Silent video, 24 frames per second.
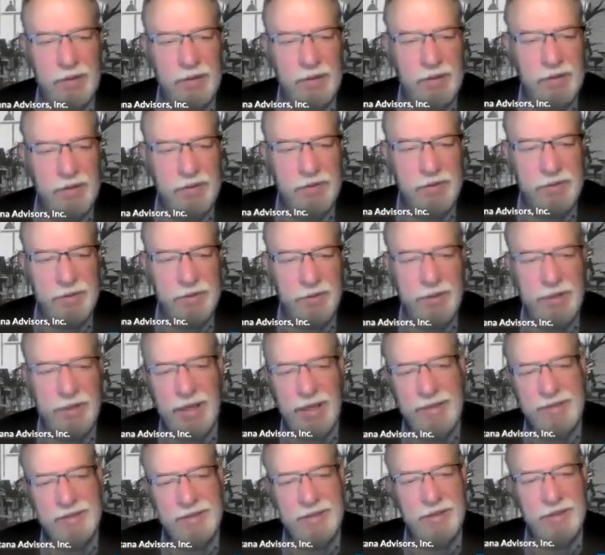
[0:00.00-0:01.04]
So the
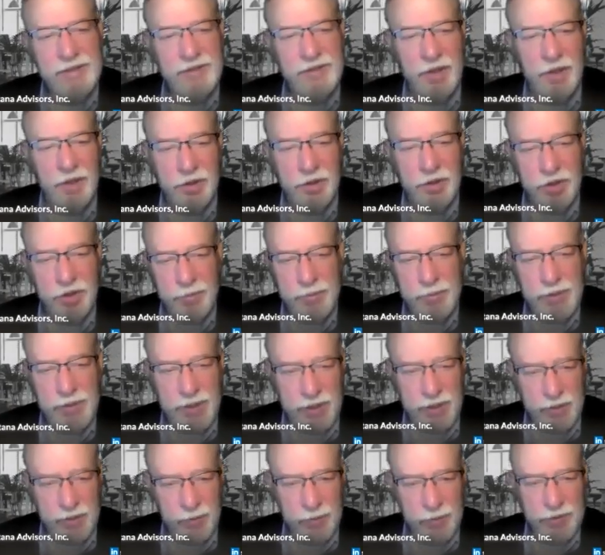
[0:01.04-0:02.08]
assets
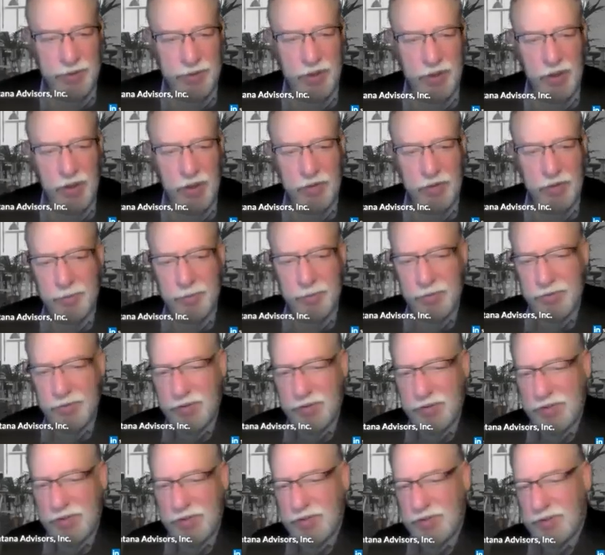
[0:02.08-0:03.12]
accumulate with the
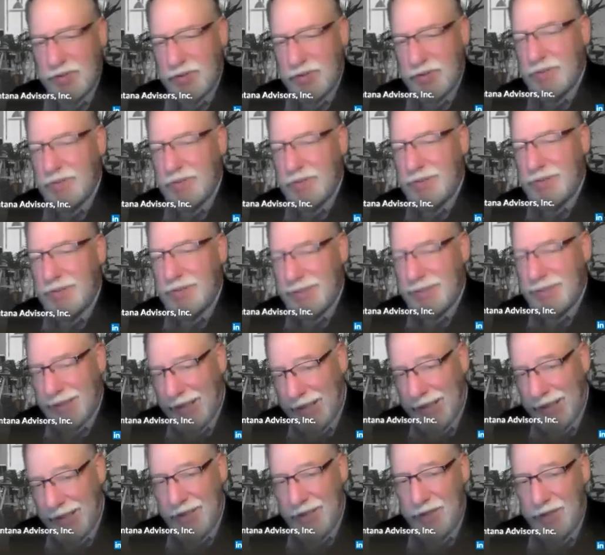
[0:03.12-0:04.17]
contributions
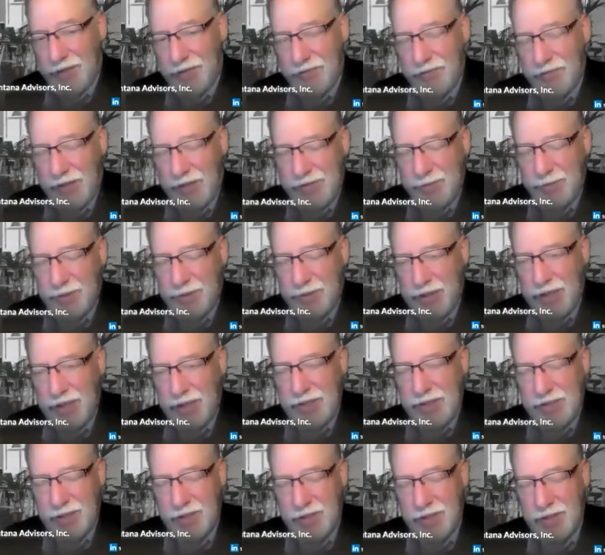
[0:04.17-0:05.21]
and the investment
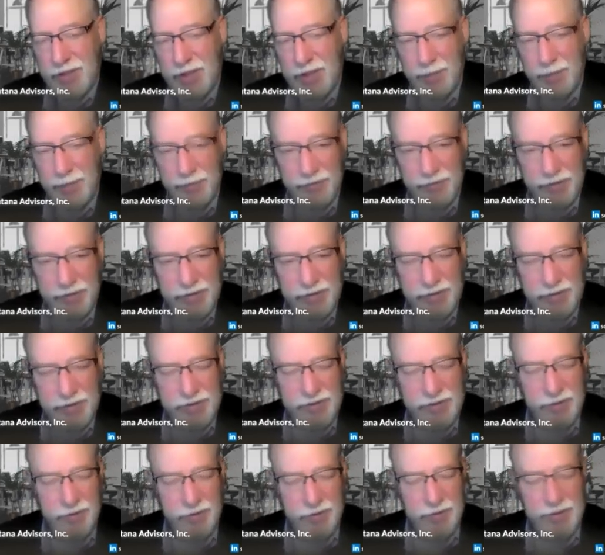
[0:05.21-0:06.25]
gains on top of it.
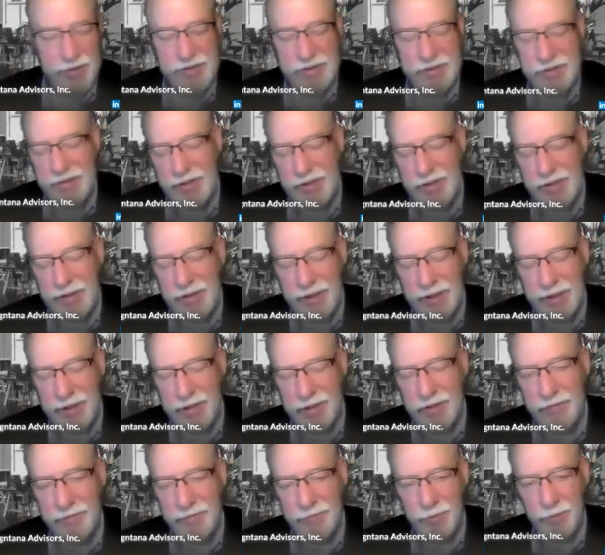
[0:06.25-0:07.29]
So this,
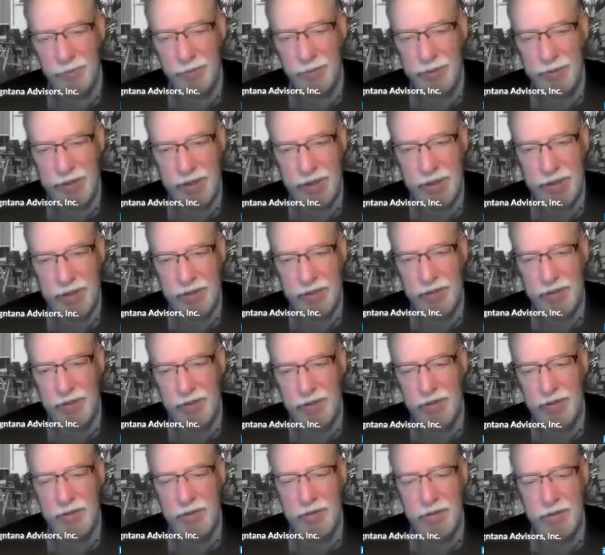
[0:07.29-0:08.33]
like a 401k,
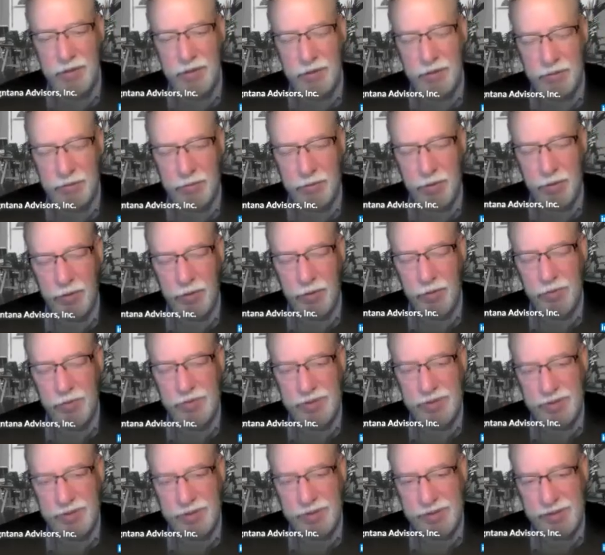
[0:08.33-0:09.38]

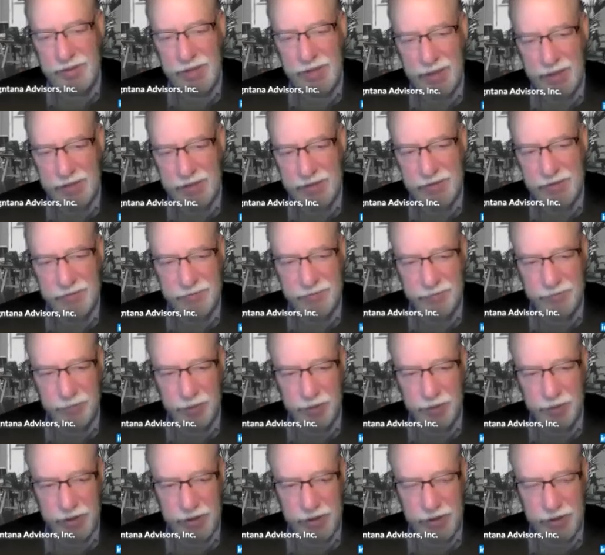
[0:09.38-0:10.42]
grows tax
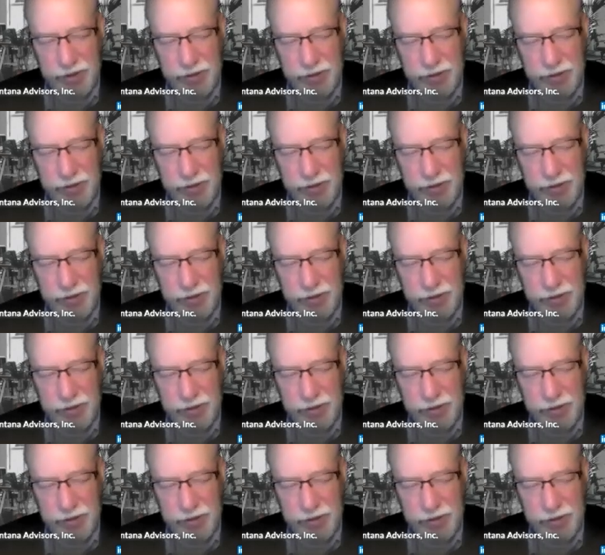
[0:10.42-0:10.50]
free.